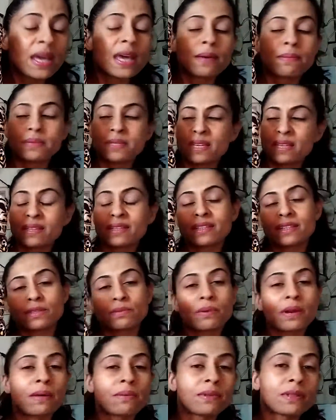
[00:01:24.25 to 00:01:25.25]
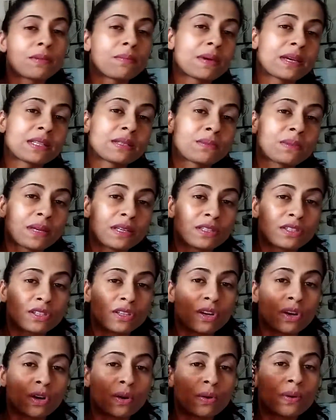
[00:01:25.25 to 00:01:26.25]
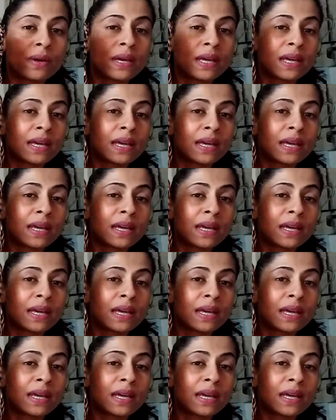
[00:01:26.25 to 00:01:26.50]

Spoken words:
because I think that's probably the best place to go